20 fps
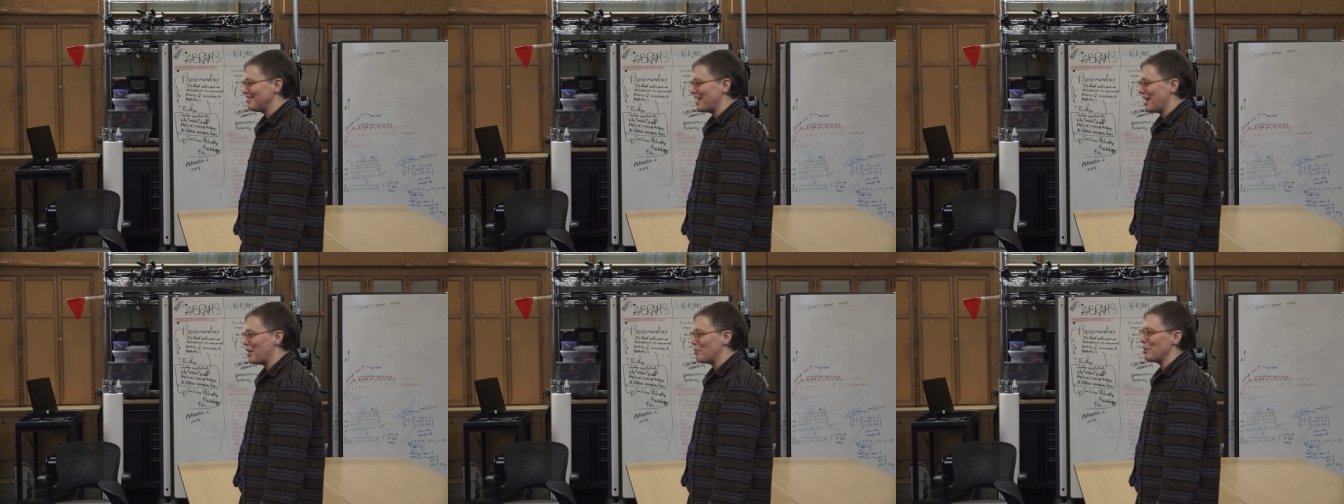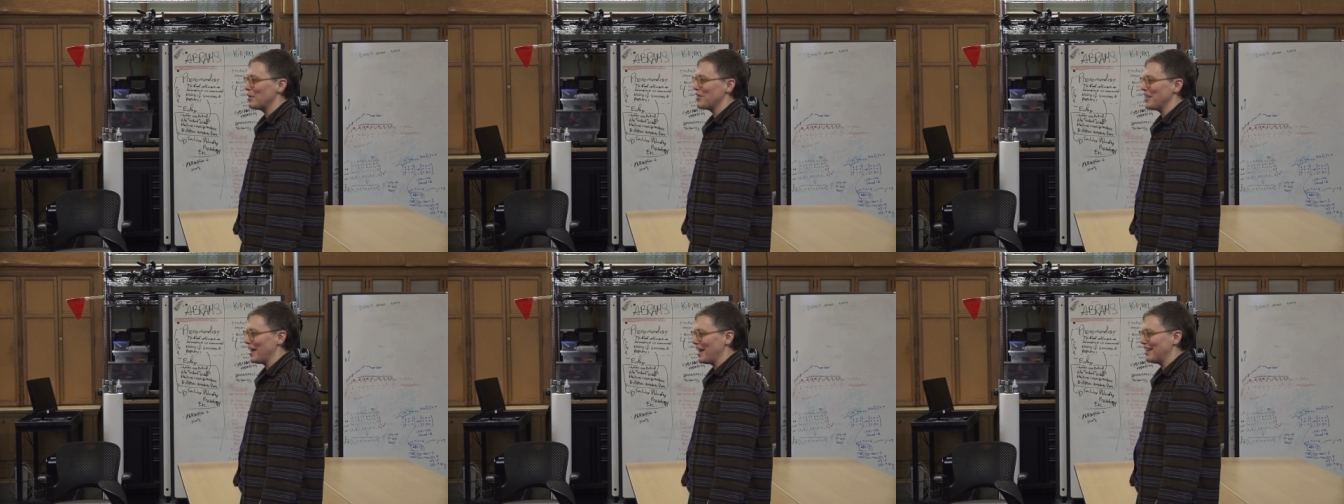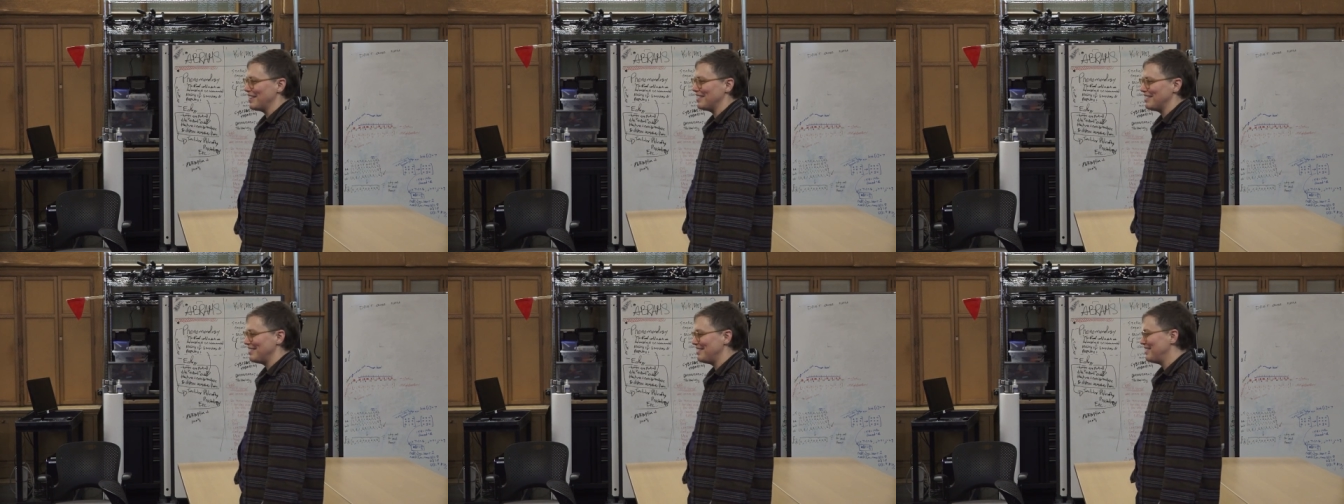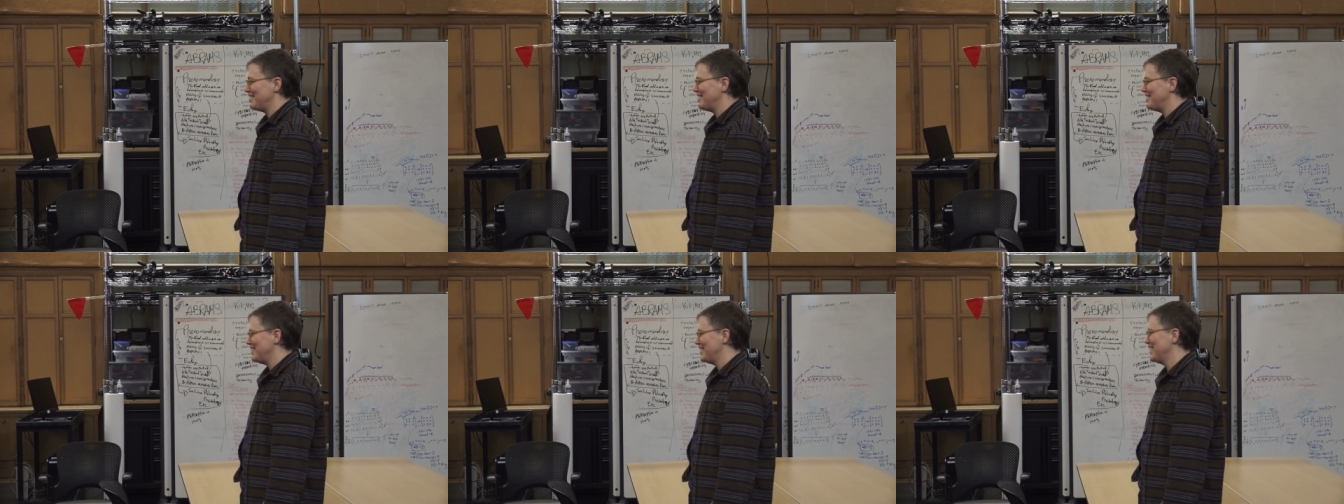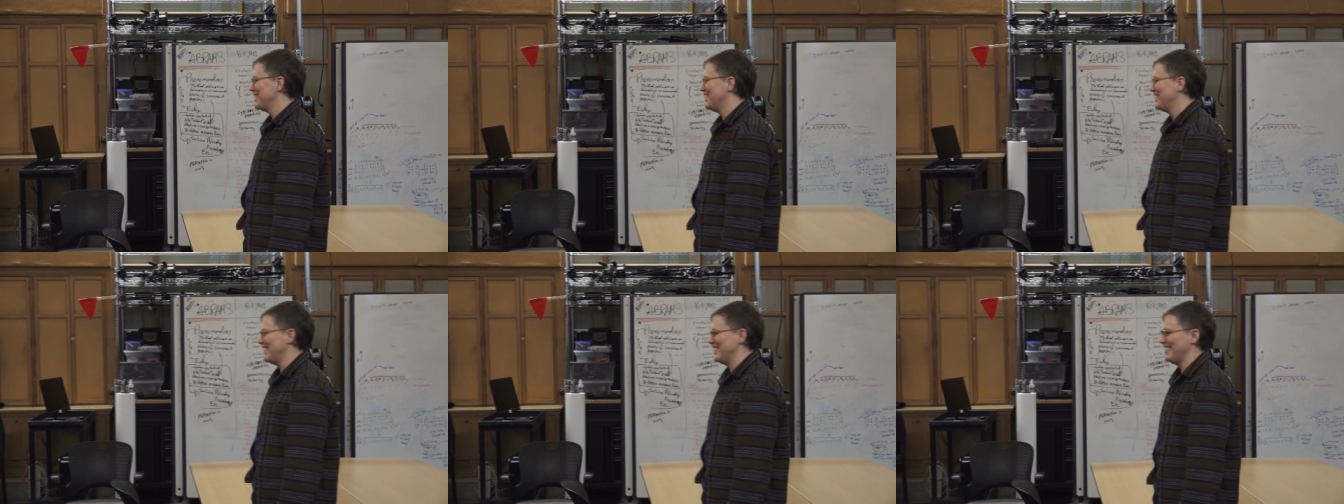How about
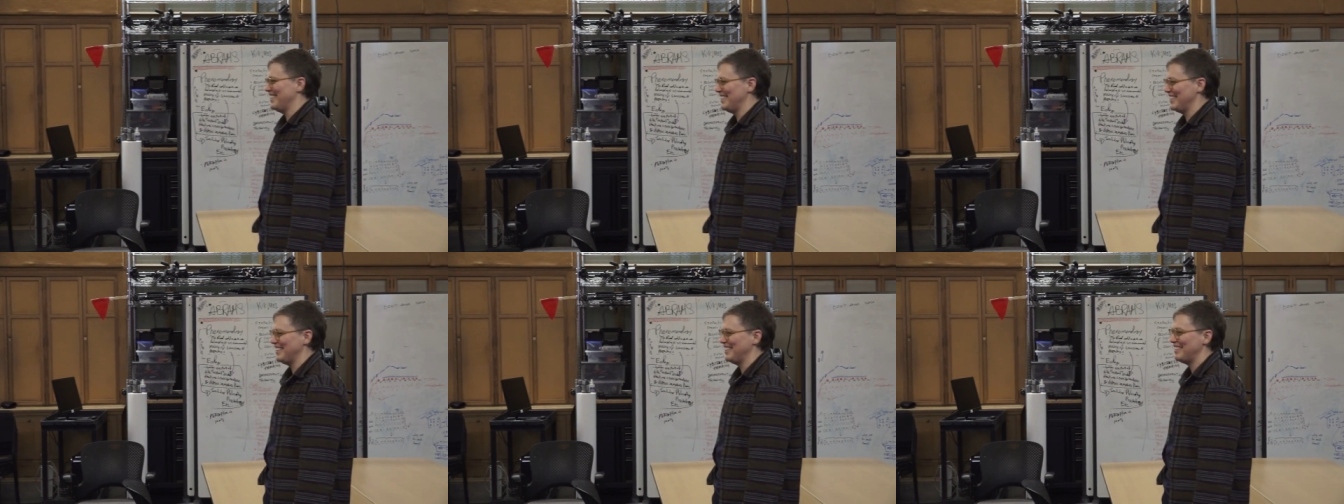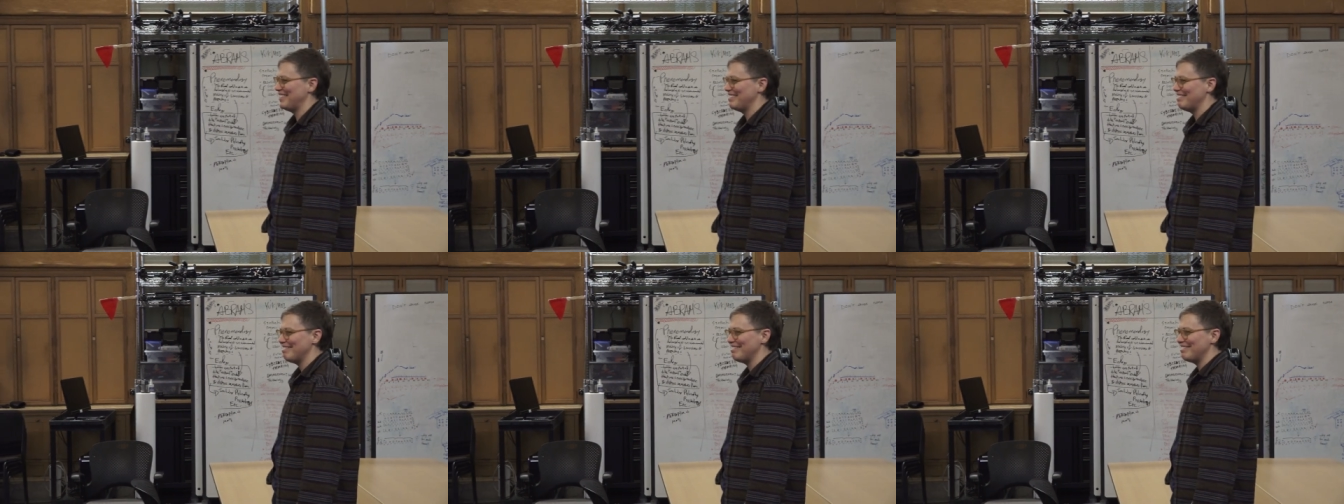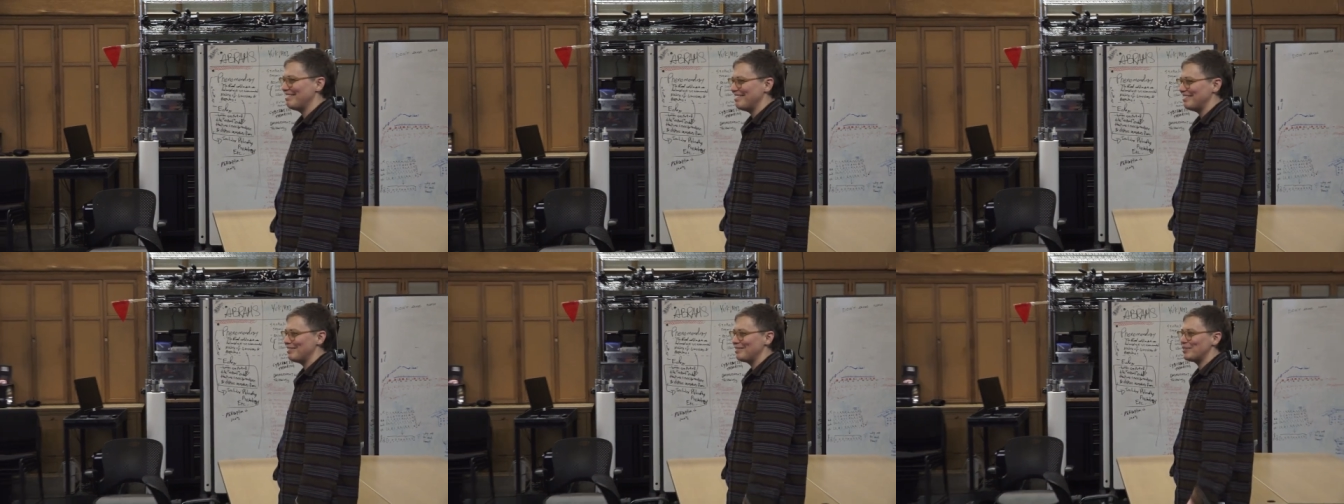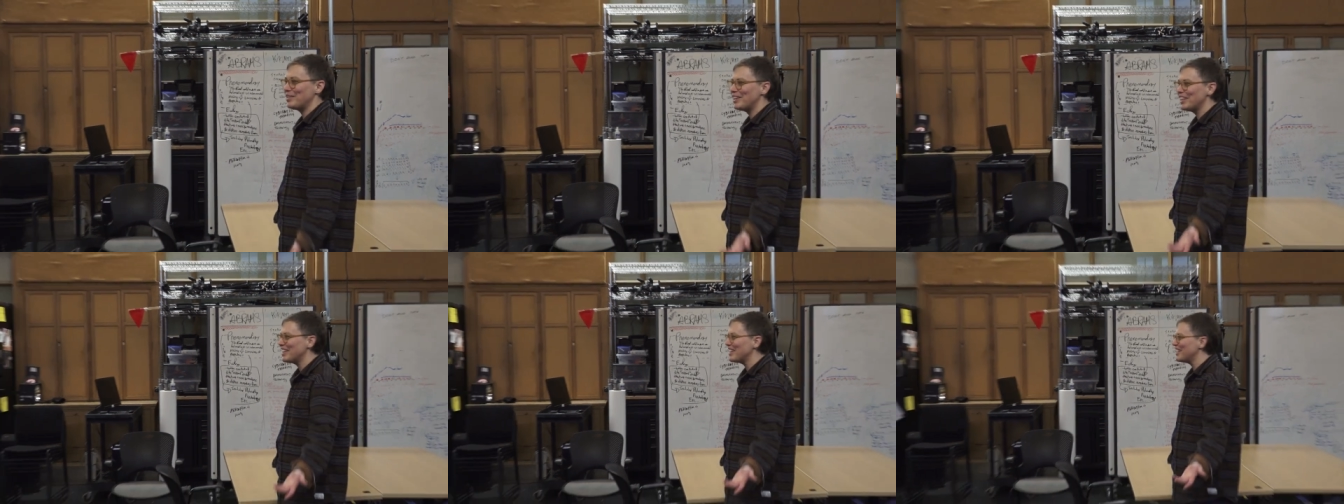that? I mean, pretty